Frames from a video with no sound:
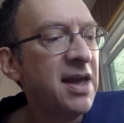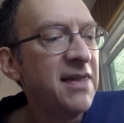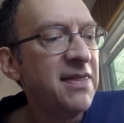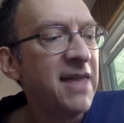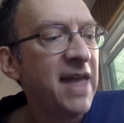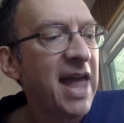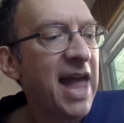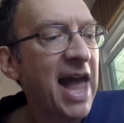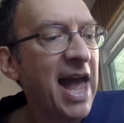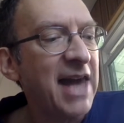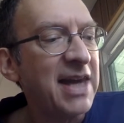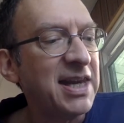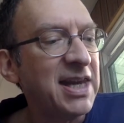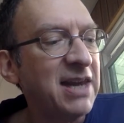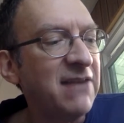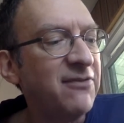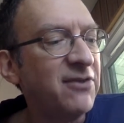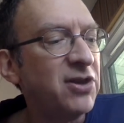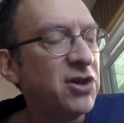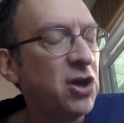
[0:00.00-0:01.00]
They hadn't
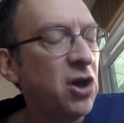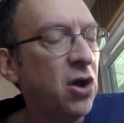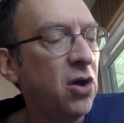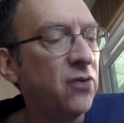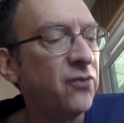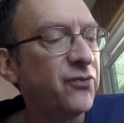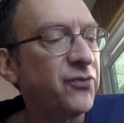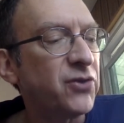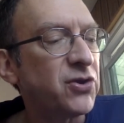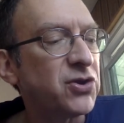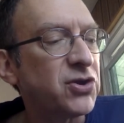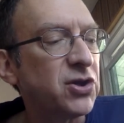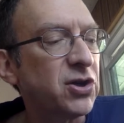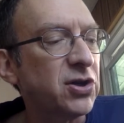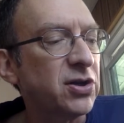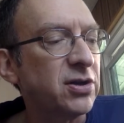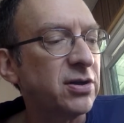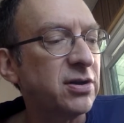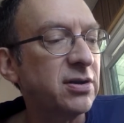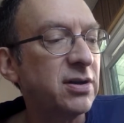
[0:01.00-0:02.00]
even known for
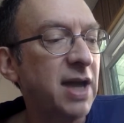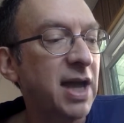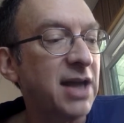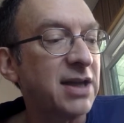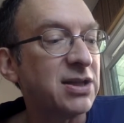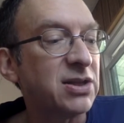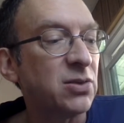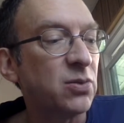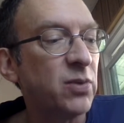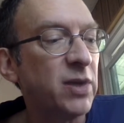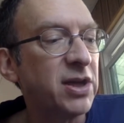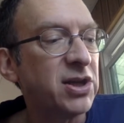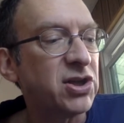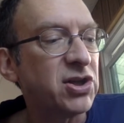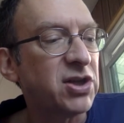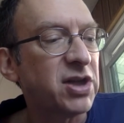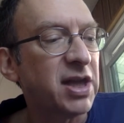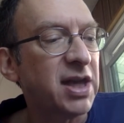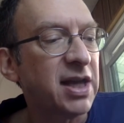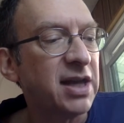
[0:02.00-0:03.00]
certain, as the
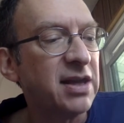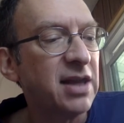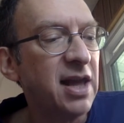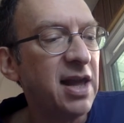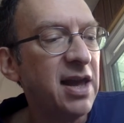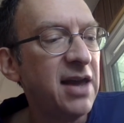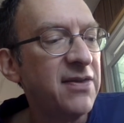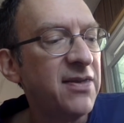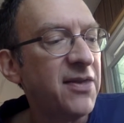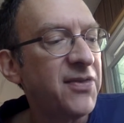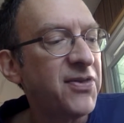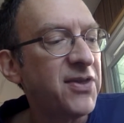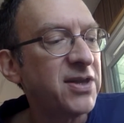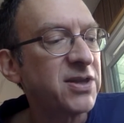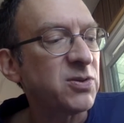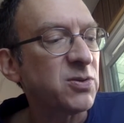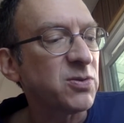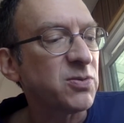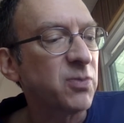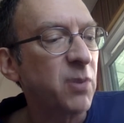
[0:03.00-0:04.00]
witch did, that
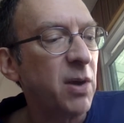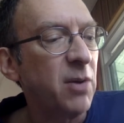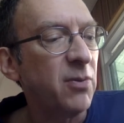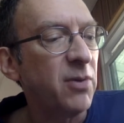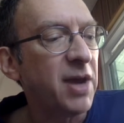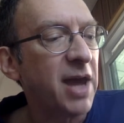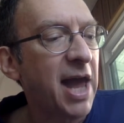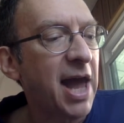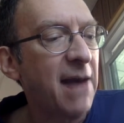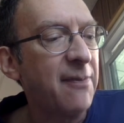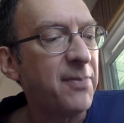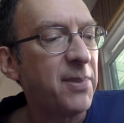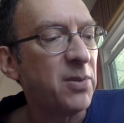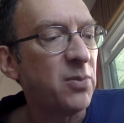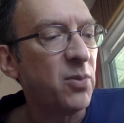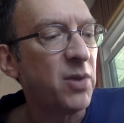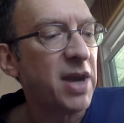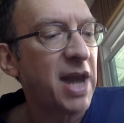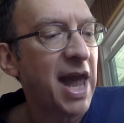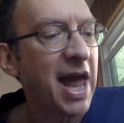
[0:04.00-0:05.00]
this was what would
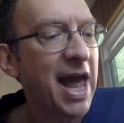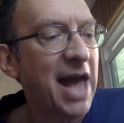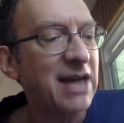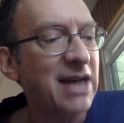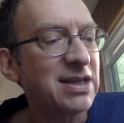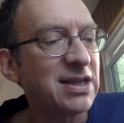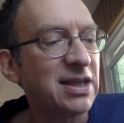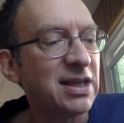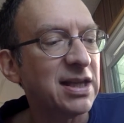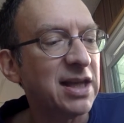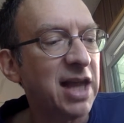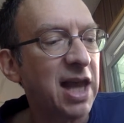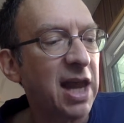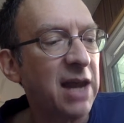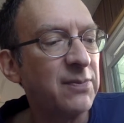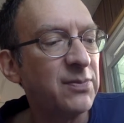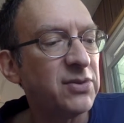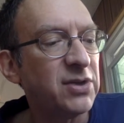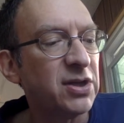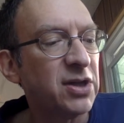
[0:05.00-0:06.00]
happen when Aslan
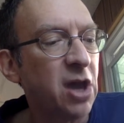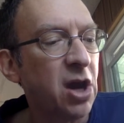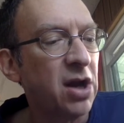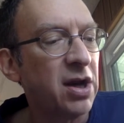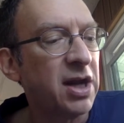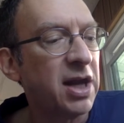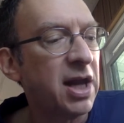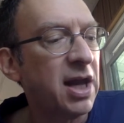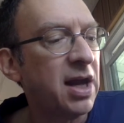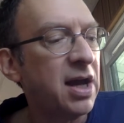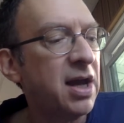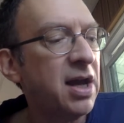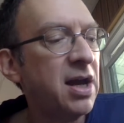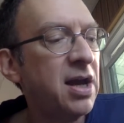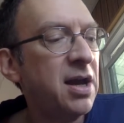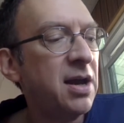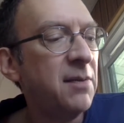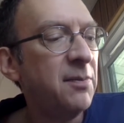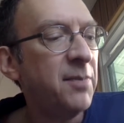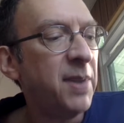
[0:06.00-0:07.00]
came to Narnia.
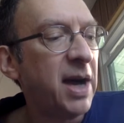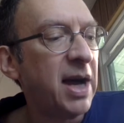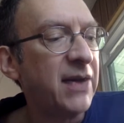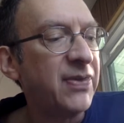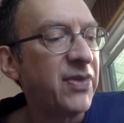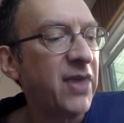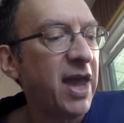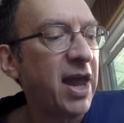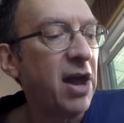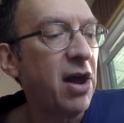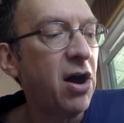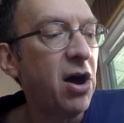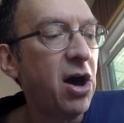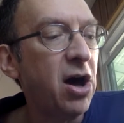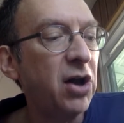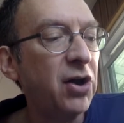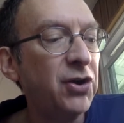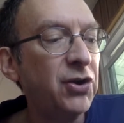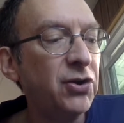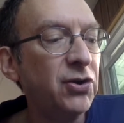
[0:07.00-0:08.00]
But they
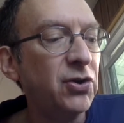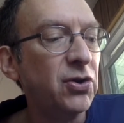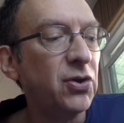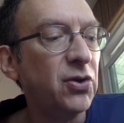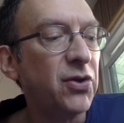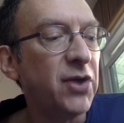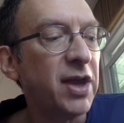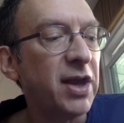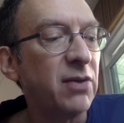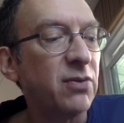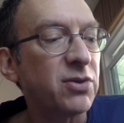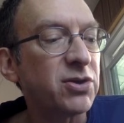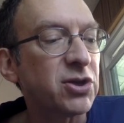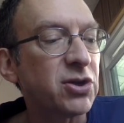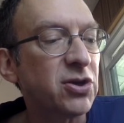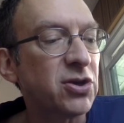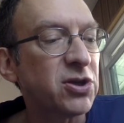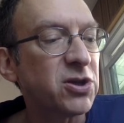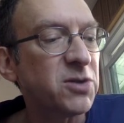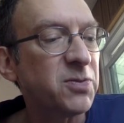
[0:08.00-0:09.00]
all knew that it was
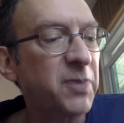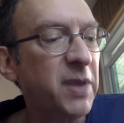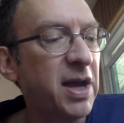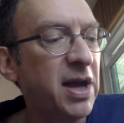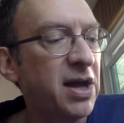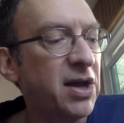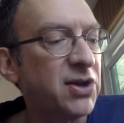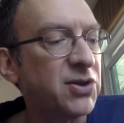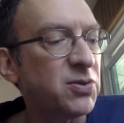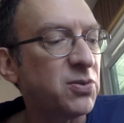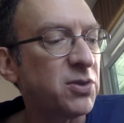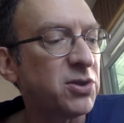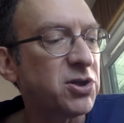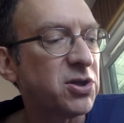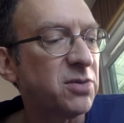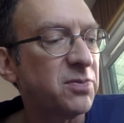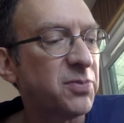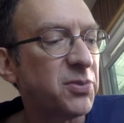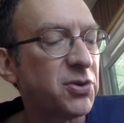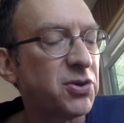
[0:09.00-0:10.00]
her spells which
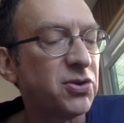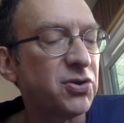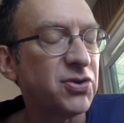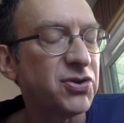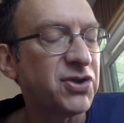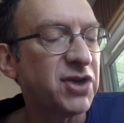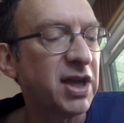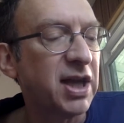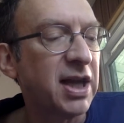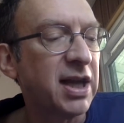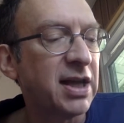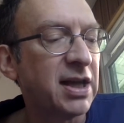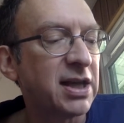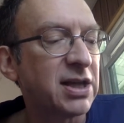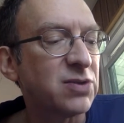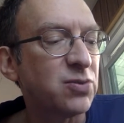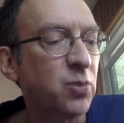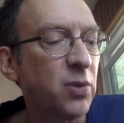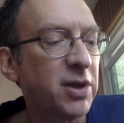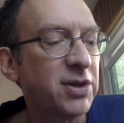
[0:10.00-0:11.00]
had produced the
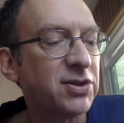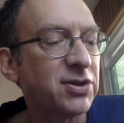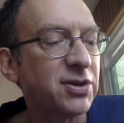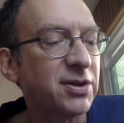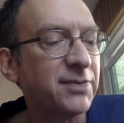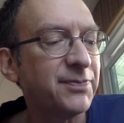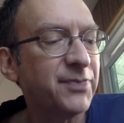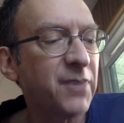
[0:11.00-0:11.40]
endless winter,